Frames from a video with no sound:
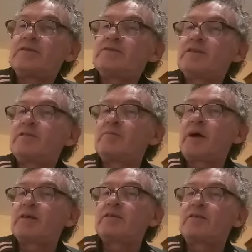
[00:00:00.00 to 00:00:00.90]
sitting
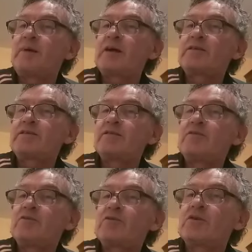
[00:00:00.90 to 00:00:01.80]
back in the bath,
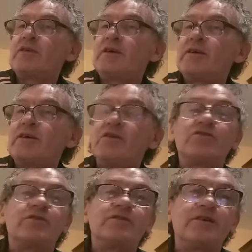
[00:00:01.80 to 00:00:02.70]
looking,
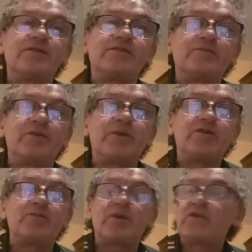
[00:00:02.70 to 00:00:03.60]
listening to this with the
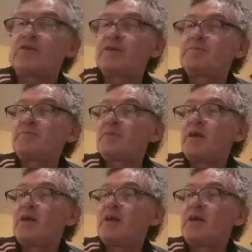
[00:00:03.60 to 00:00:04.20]
Beach Boys on.